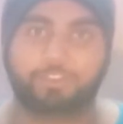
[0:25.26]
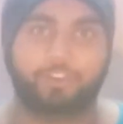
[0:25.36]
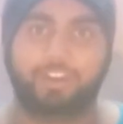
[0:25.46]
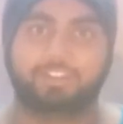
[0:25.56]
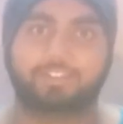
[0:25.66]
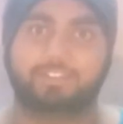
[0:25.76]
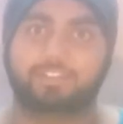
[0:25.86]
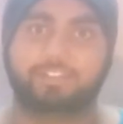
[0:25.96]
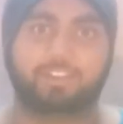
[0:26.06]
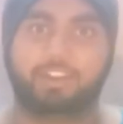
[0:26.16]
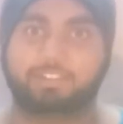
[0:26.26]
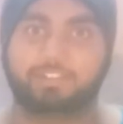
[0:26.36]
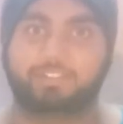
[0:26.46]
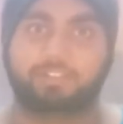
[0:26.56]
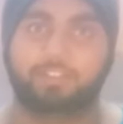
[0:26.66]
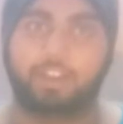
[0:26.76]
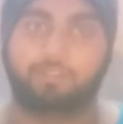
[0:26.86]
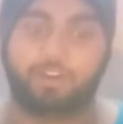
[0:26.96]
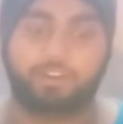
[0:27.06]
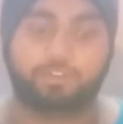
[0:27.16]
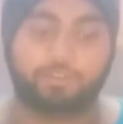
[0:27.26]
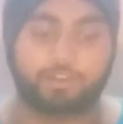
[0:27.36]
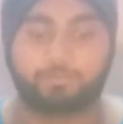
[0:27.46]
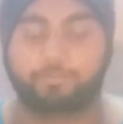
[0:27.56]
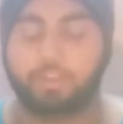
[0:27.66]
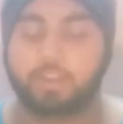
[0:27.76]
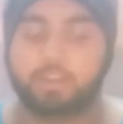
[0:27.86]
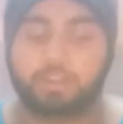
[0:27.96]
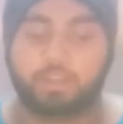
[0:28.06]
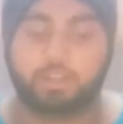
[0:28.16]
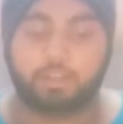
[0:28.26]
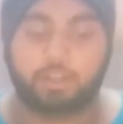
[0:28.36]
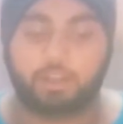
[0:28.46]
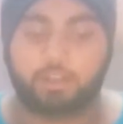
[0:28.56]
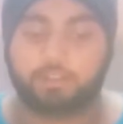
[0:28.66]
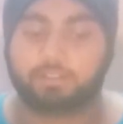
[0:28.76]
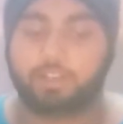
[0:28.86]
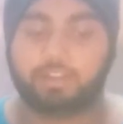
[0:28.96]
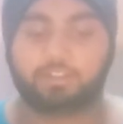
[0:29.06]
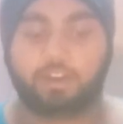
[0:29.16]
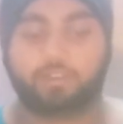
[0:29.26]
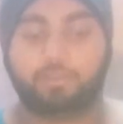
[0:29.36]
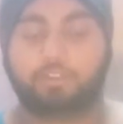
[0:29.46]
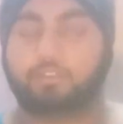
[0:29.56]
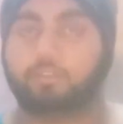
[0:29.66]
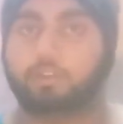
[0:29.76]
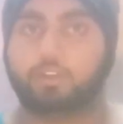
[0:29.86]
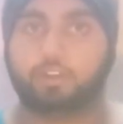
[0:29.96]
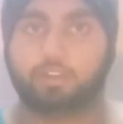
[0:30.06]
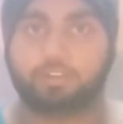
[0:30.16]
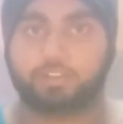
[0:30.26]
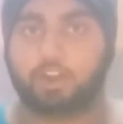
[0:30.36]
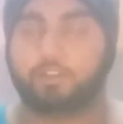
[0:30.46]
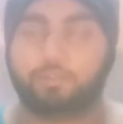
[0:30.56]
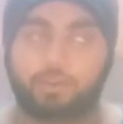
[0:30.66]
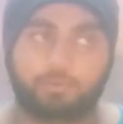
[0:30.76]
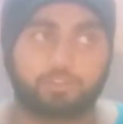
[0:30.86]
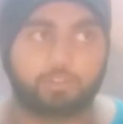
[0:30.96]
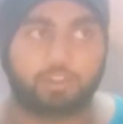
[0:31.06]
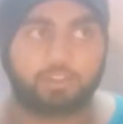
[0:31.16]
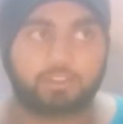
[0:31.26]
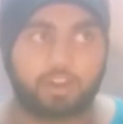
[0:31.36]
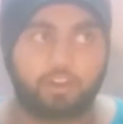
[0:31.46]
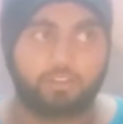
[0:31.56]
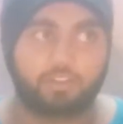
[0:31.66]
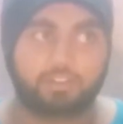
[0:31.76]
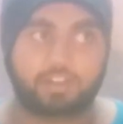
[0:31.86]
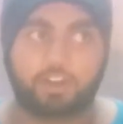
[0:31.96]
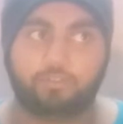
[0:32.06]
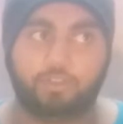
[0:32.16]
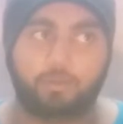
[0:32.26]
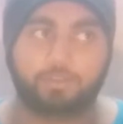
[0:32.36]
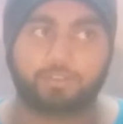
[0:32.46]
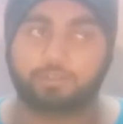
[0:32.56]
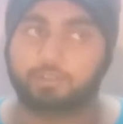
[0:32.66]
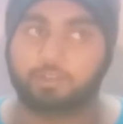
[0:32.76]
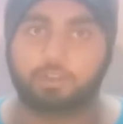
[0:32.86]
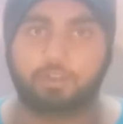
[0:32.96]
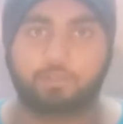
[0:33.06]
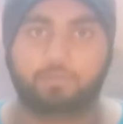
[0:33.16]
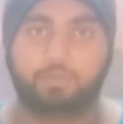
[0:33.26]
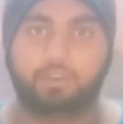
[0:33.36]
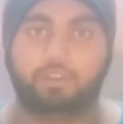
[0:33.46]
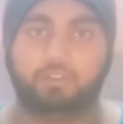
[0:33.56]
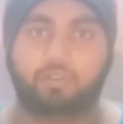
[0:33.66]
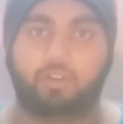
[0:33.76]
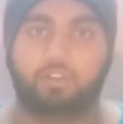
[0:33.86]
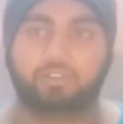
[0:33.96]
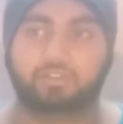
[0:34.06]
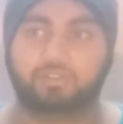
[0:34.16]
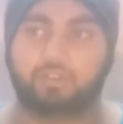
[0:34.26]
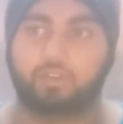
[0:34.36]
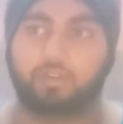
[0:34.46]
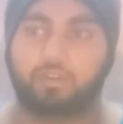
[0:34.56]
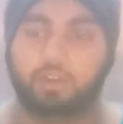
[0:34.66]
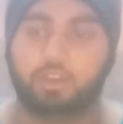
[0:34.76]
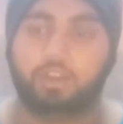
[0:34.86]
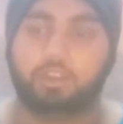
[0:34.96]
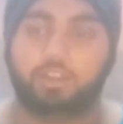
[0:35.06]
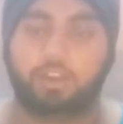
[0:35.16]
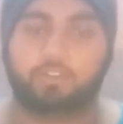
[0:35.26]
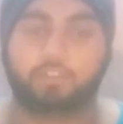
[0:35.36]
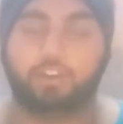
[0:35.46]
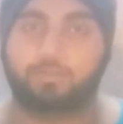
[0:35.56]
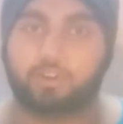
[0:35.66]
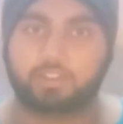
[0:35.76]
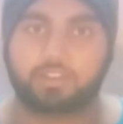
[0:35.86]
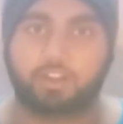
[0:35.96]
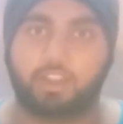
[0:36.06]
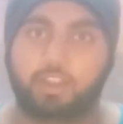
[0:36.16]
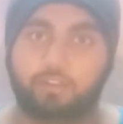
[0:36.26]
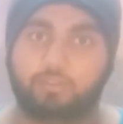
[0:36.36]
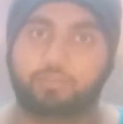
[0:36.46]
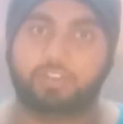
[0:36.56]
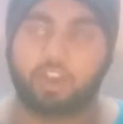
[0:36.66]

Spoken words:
So let's just dive right into it. Let's start with the start of the episode. The start of the episode, we all saw that Krillin was again looked